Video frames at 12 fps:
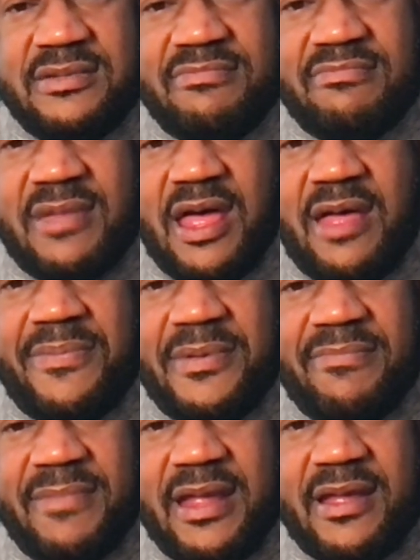mop
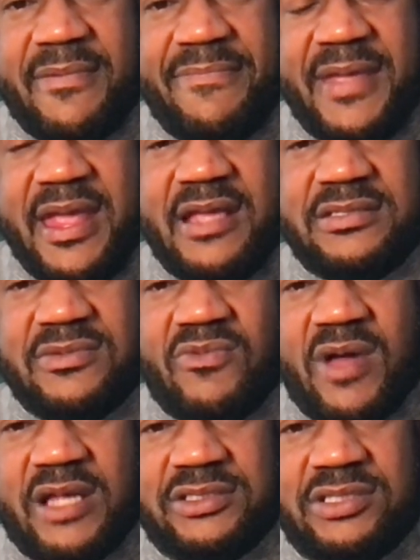and make a bed and
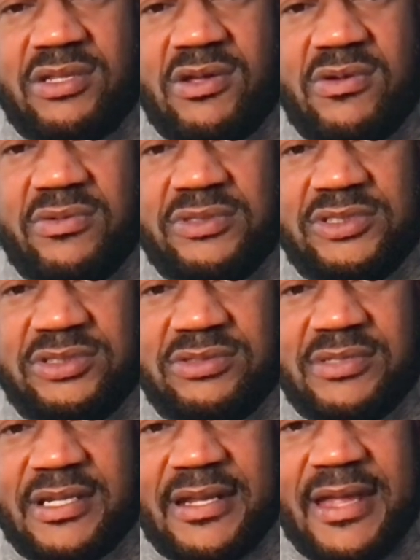wash clothes and
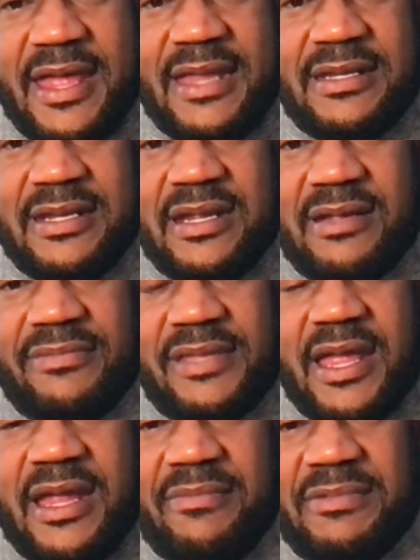do a goddamn
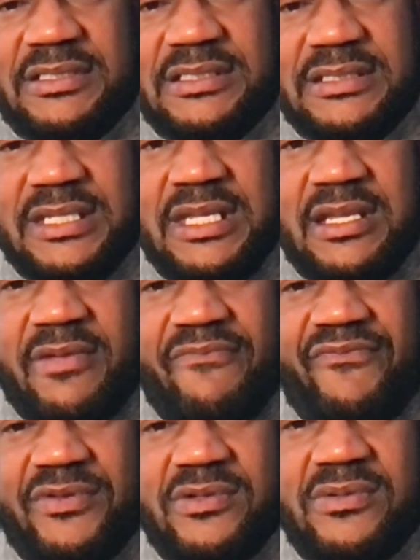thing. But just eat up
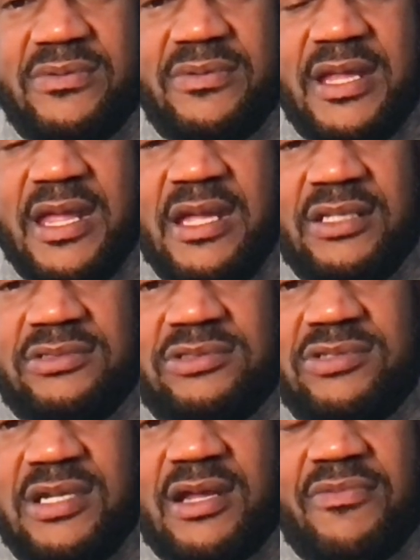food,
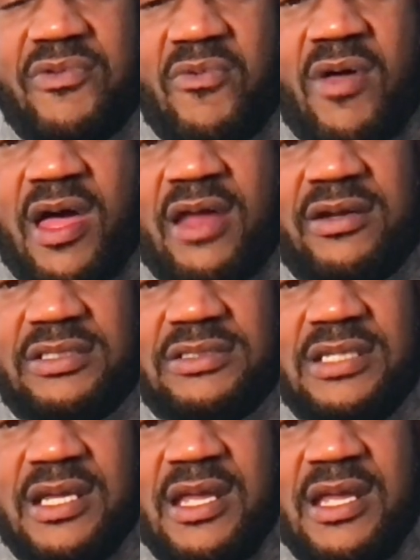drink up the waters.